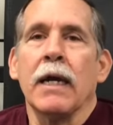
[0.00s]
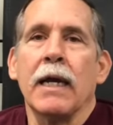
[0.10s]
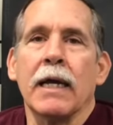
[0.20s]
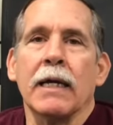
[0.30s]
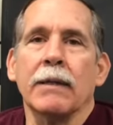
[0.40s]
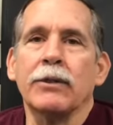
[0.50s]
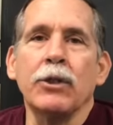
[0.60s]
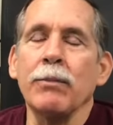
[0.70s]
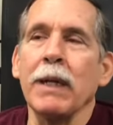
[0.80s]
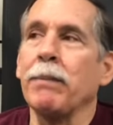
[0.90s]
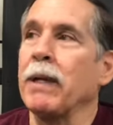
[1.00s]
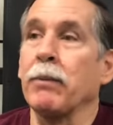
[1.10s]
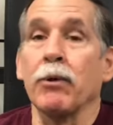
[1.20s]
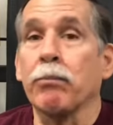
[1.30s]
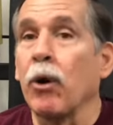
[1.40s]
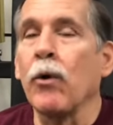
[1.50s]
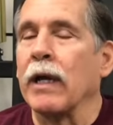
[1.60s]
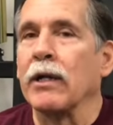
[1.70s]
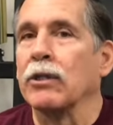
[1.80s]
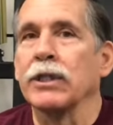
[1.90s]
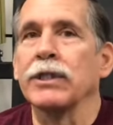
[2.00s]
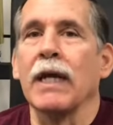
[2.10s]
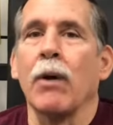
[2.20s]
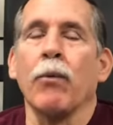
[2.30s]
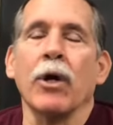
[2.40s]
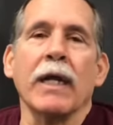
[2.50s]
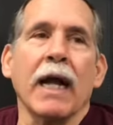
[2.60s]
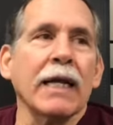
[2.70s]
And too many people are broken, they're just not working.